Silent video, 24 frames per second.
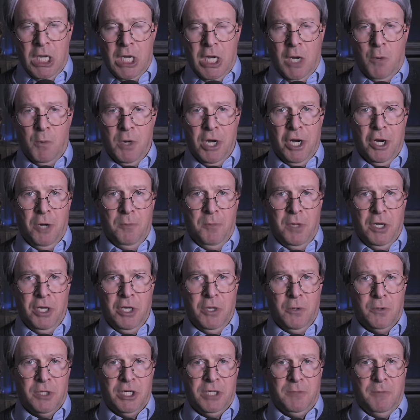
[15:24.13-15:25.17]
And we hope that
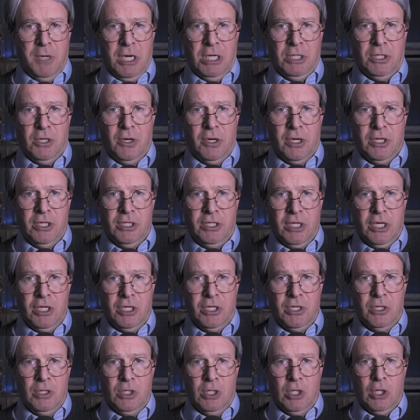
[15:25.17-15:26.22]
you respect our
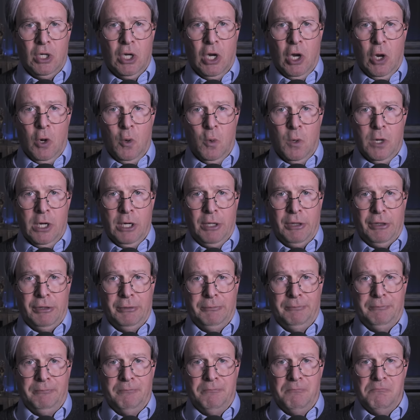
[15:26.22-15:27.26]
decision to go with
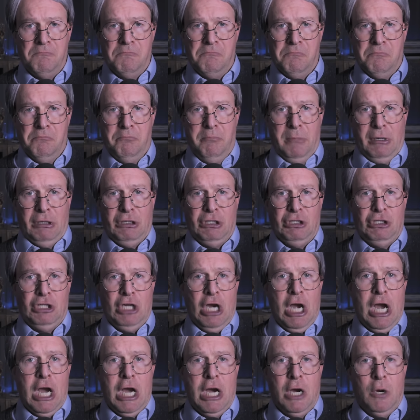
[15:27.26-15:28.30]

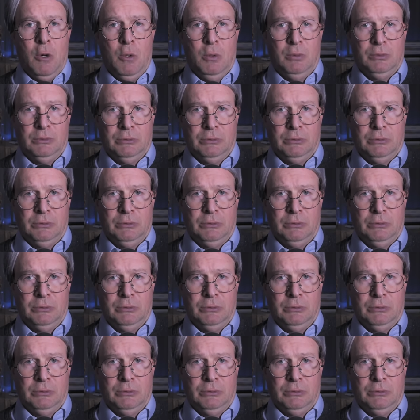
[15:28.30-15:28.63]
McChow.